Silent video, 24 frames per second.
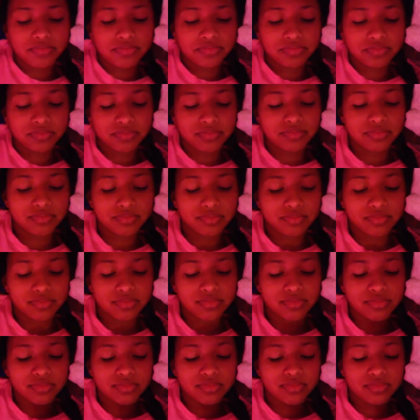
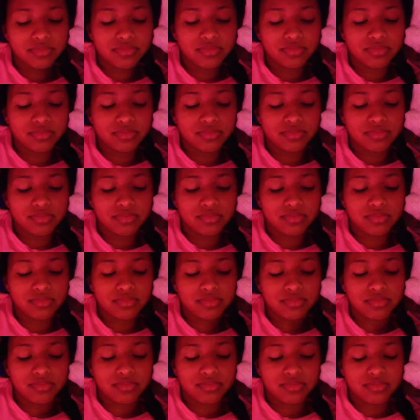
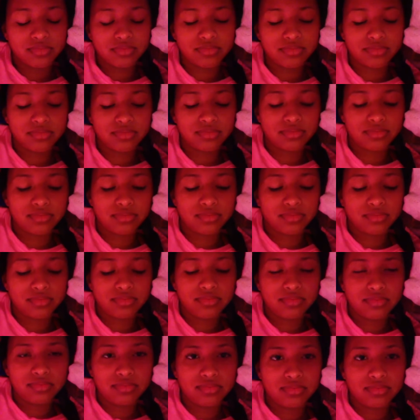No one is speaking in this clip.